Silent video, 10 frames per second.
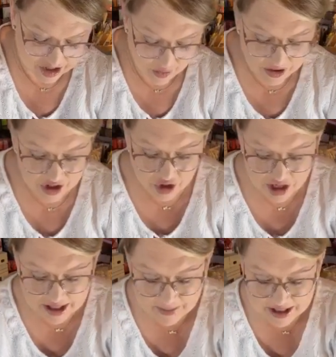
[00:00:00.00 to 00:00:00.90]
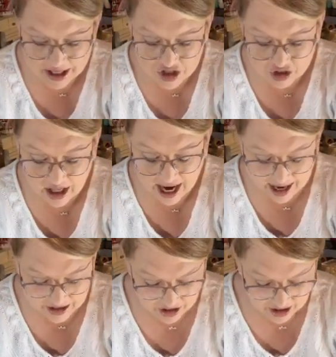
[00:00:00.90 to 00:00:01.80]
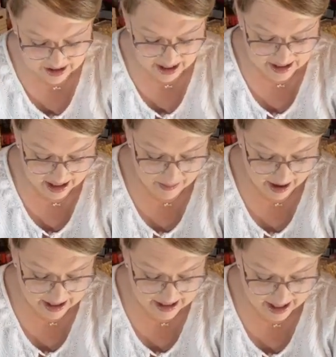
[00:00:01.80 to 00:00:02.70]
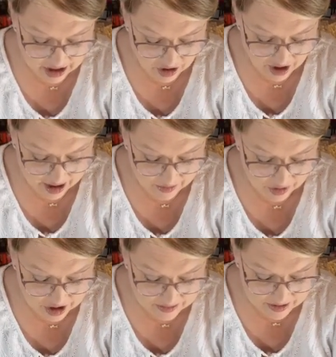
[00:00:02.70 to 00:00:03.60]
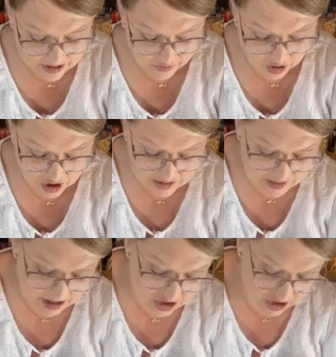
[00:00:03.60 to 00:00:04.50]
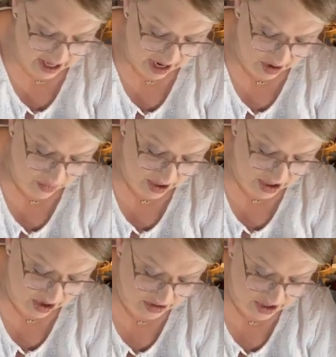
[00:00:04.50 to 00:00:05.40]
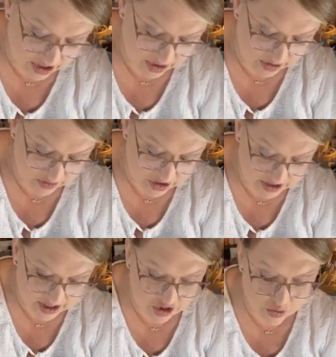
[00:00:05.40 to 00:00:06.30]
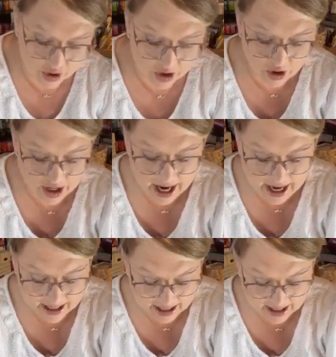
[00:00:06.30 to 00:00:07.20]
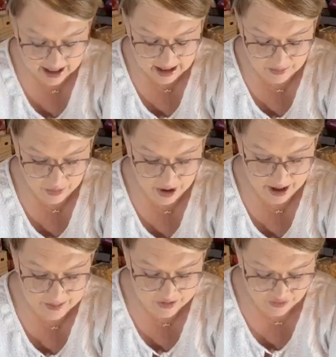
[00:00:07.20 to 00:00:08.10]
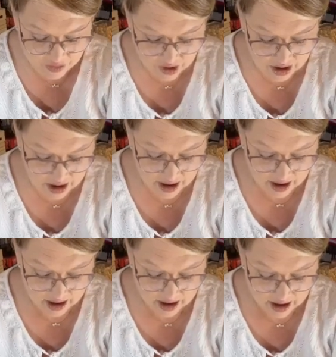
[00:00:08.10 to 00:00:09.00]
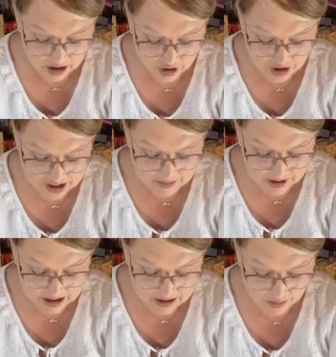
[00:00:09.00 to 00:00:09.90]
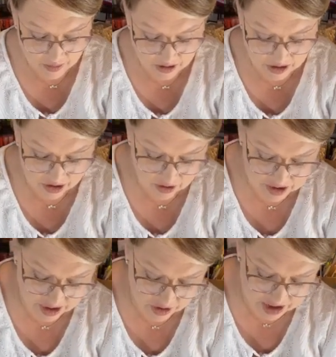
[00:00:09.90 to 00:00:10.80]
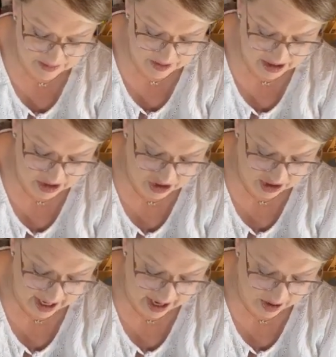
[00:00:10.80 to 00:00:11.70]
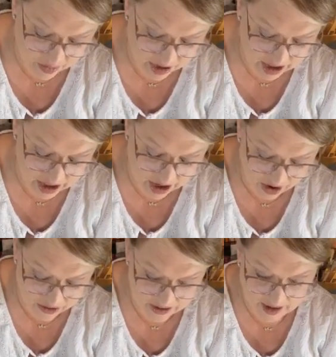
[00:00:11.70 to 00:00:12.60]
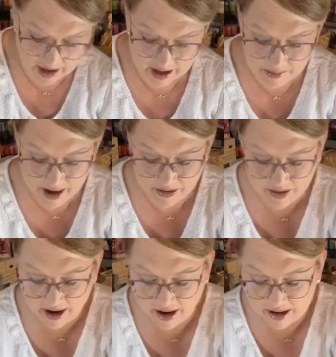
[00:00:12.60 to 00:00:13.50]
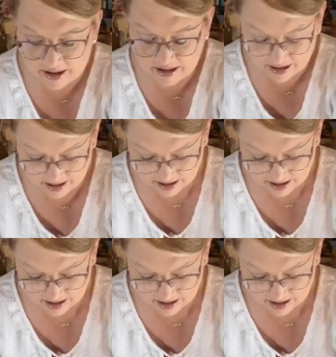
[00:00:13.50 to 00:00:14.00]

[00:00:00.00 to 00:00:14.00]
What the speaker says: So with the Christmas in July, does anybody decorate Christmas for Christmas in July, or what do y'all do? Just enjoy creating and getting prepped for Christmas with using Christmas in July? What do y'all think about that?